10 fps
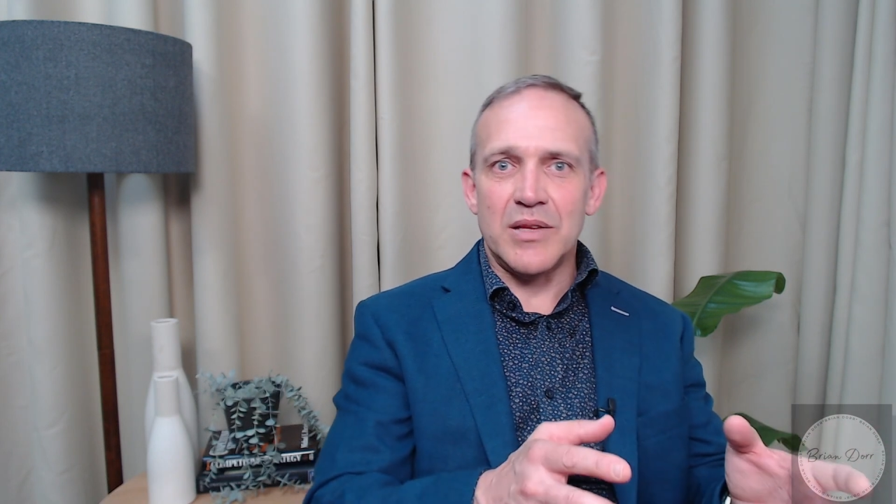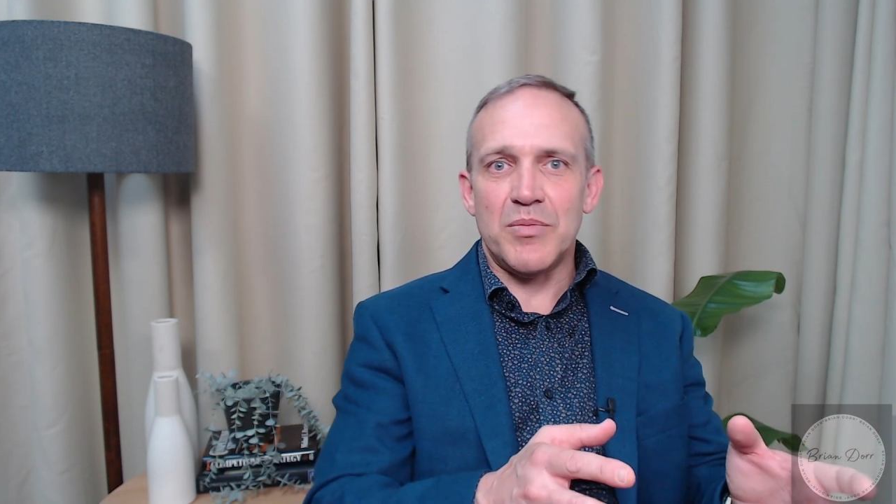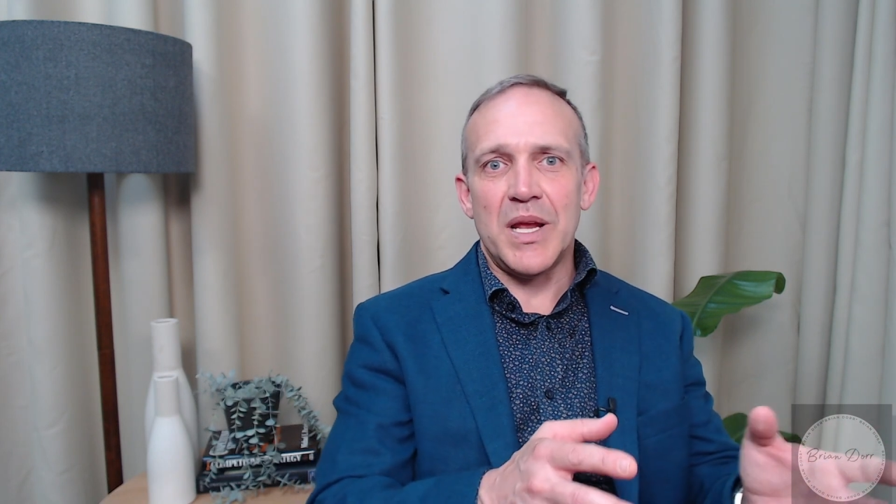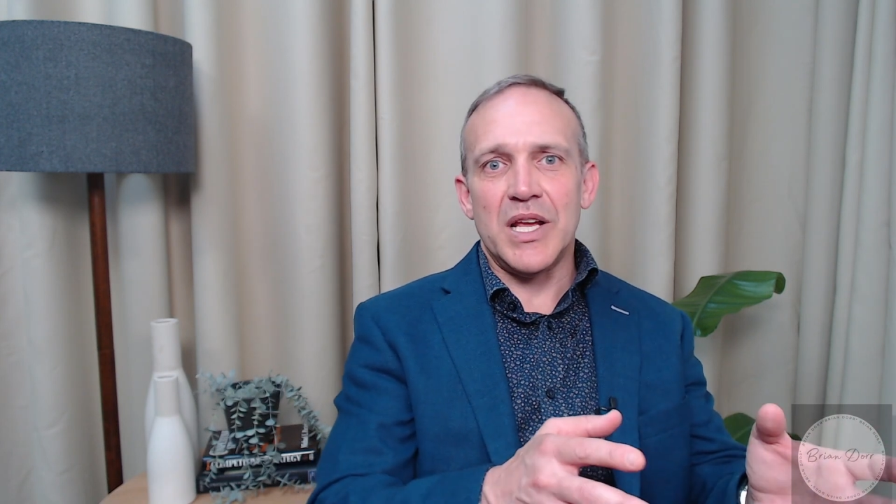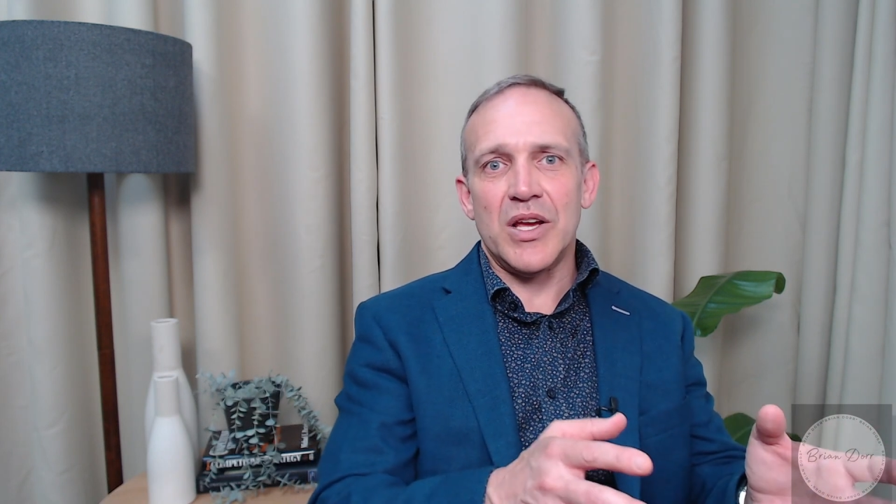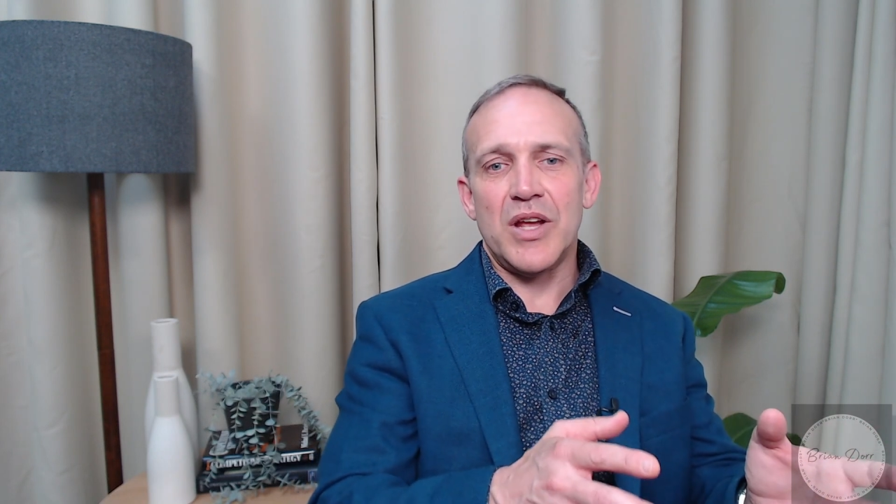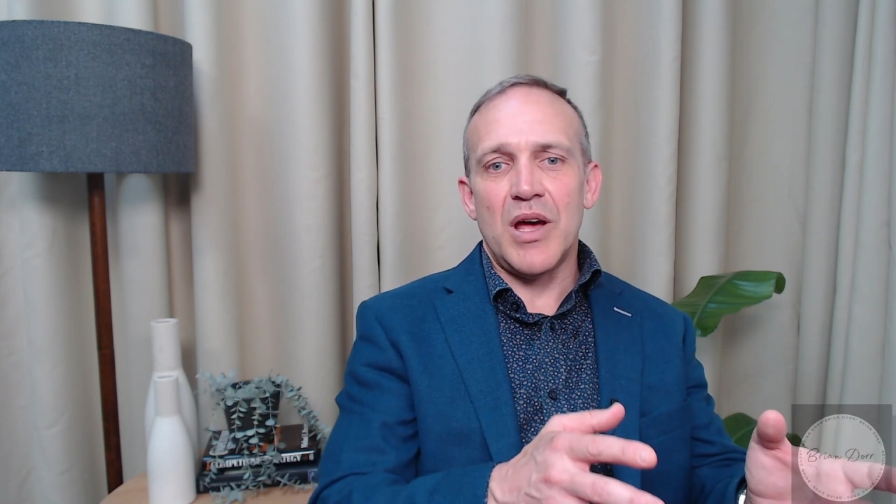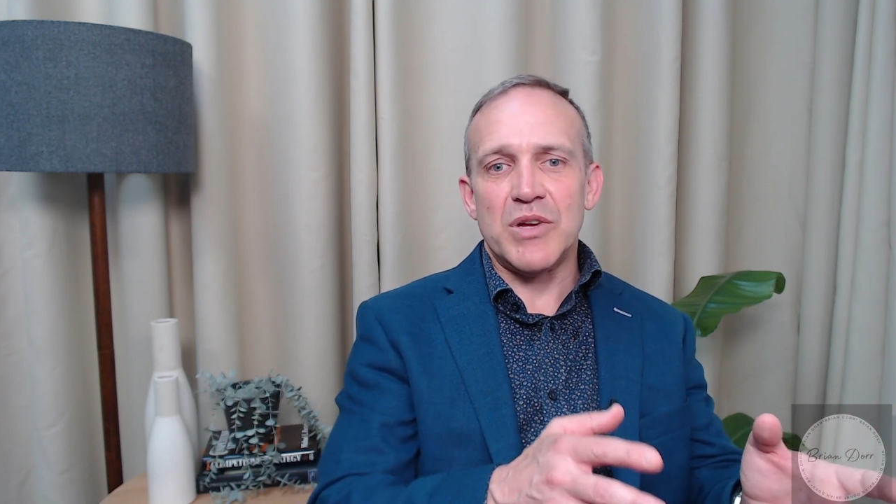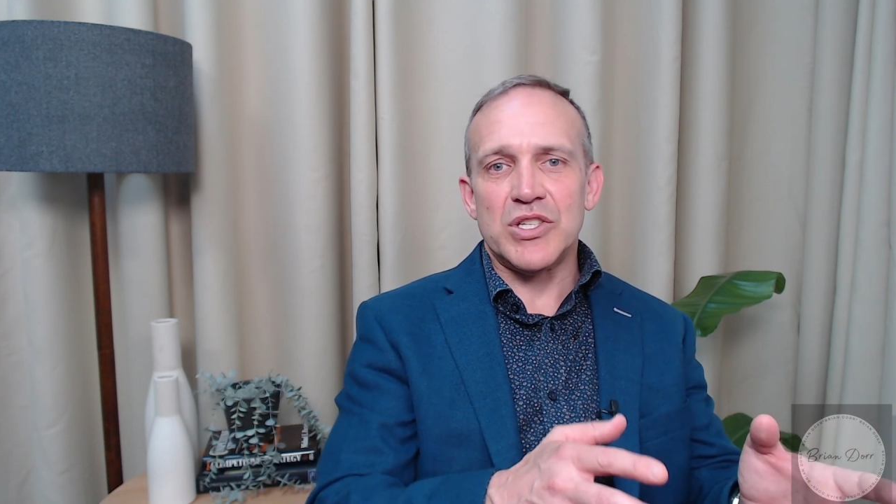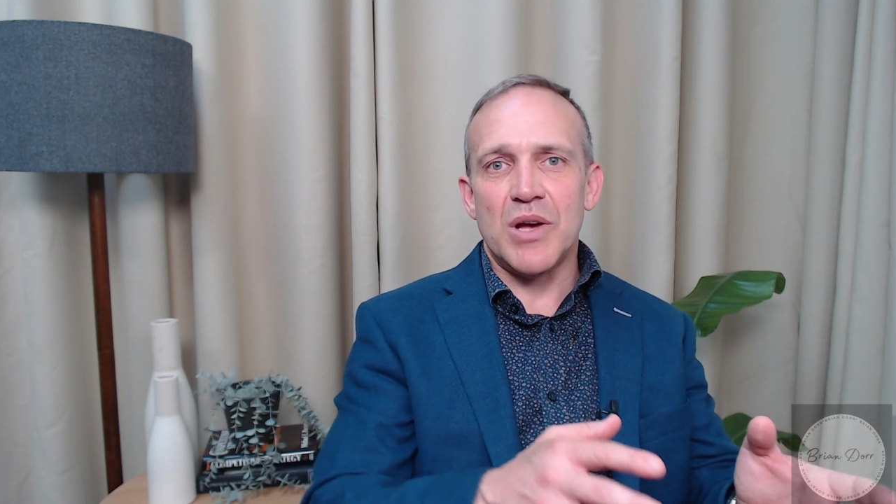depending on how
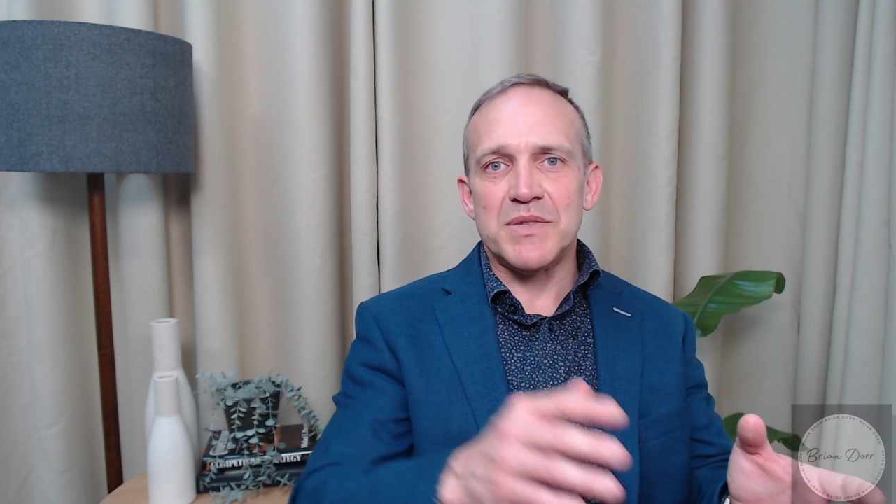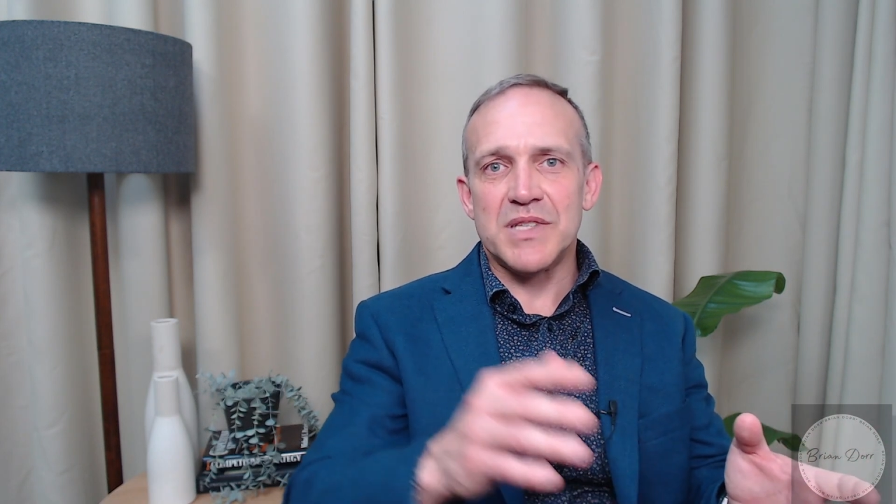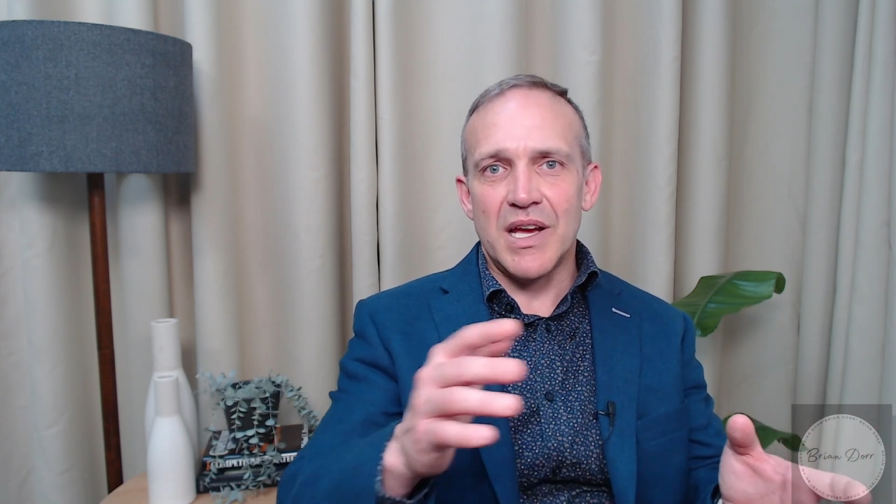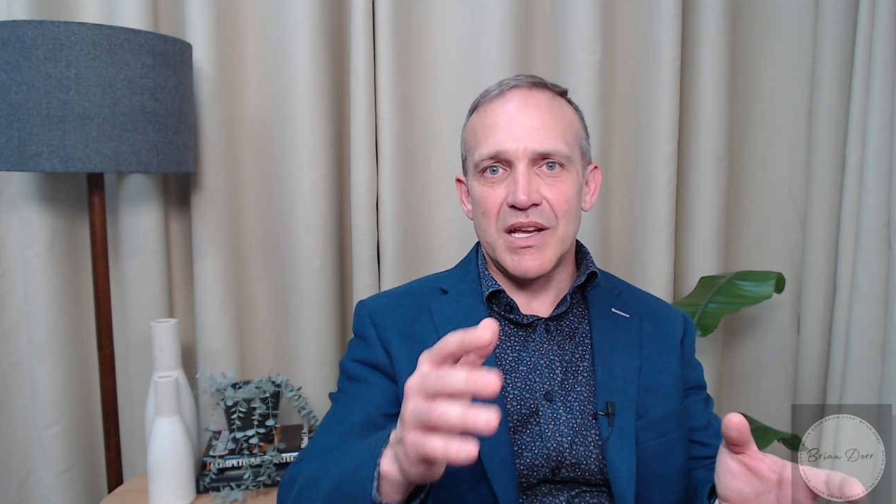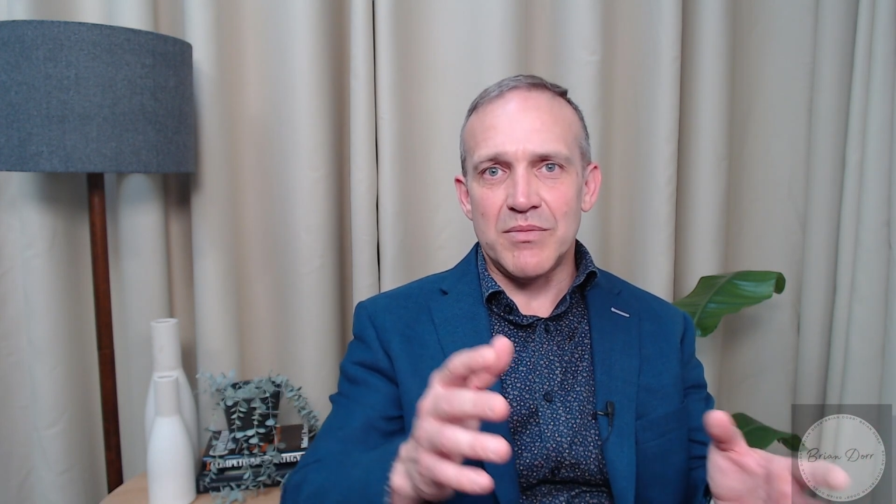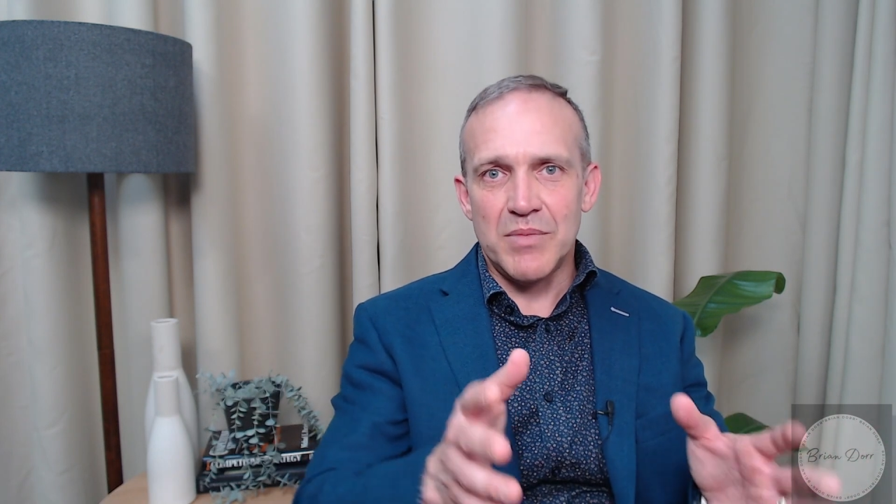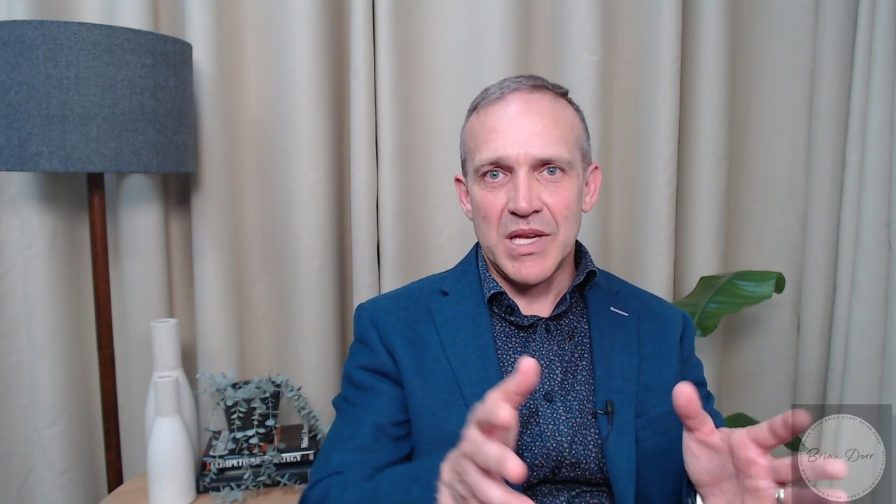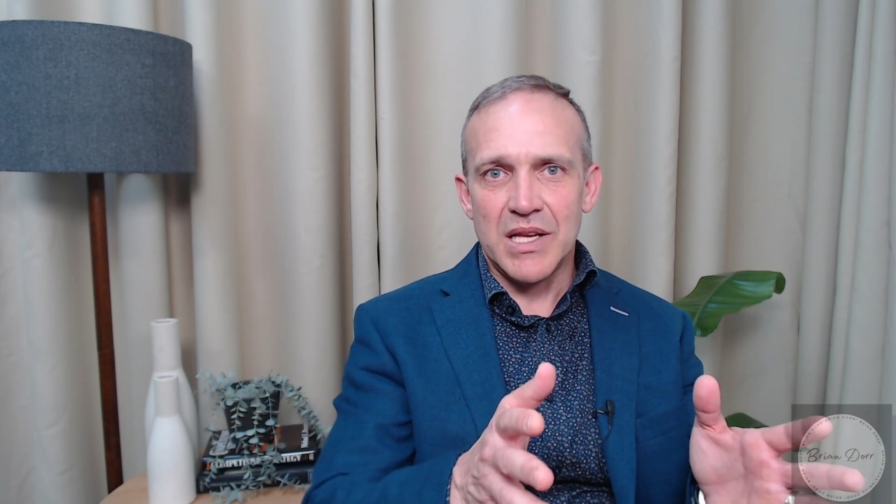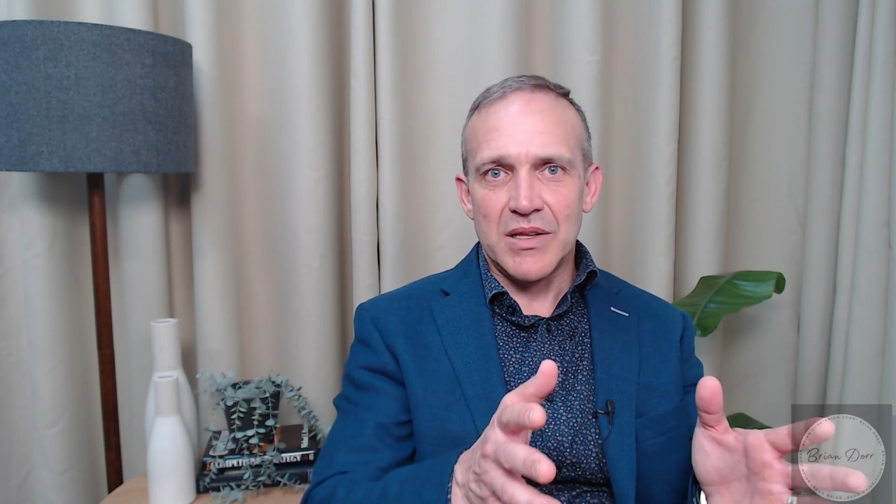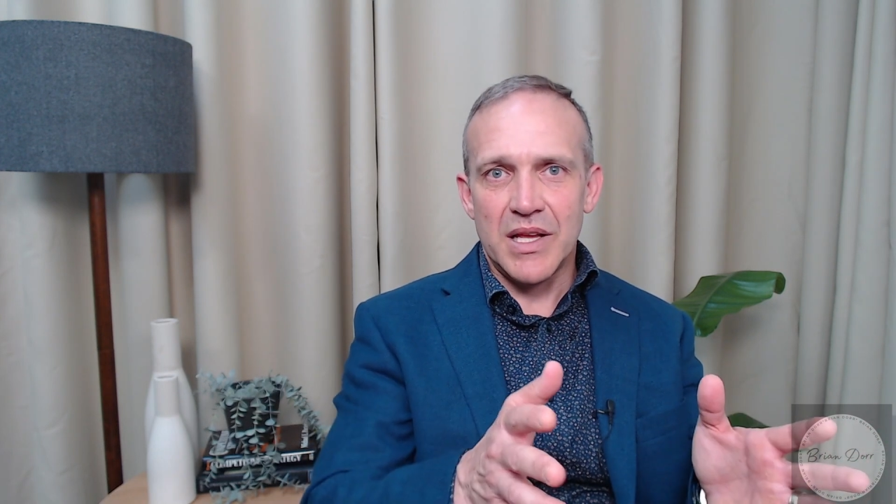much upside,
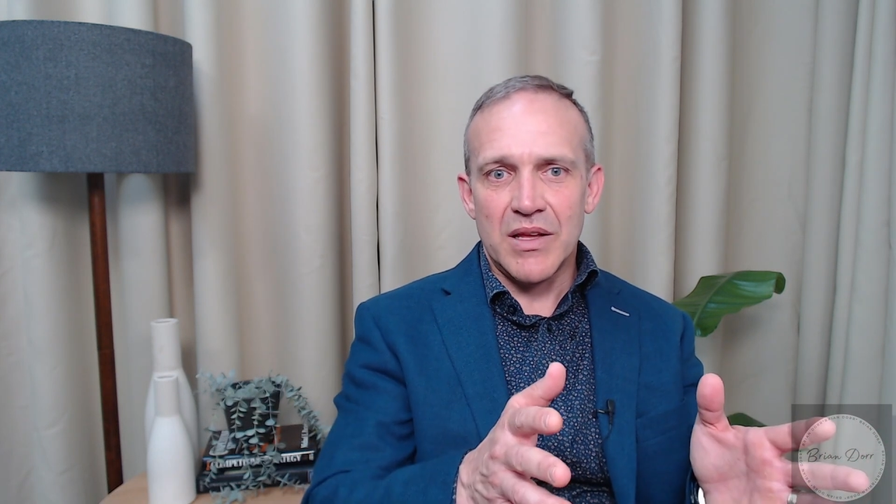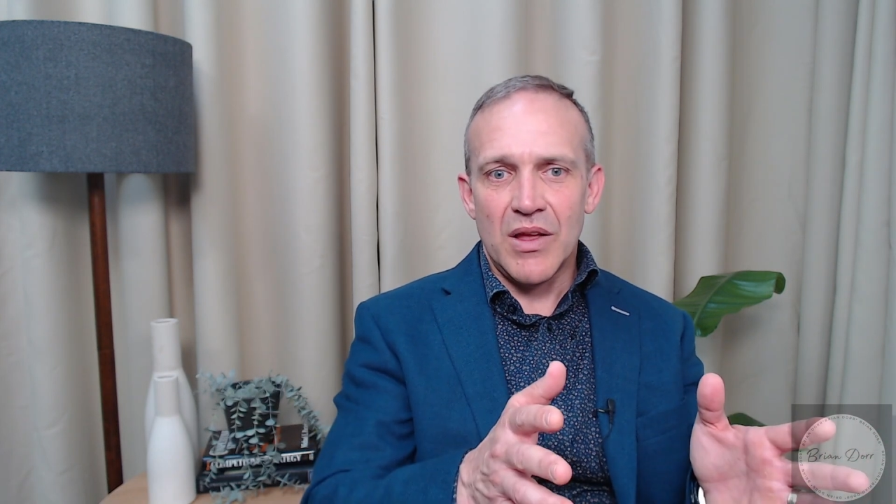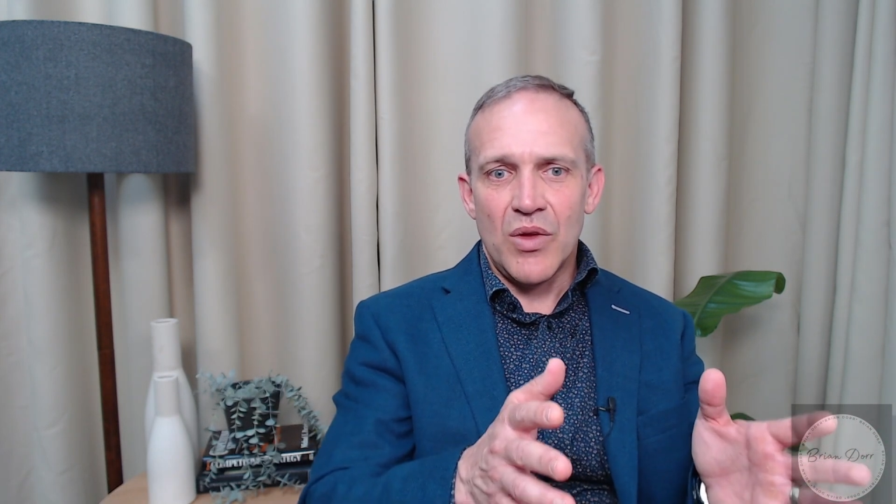meaning like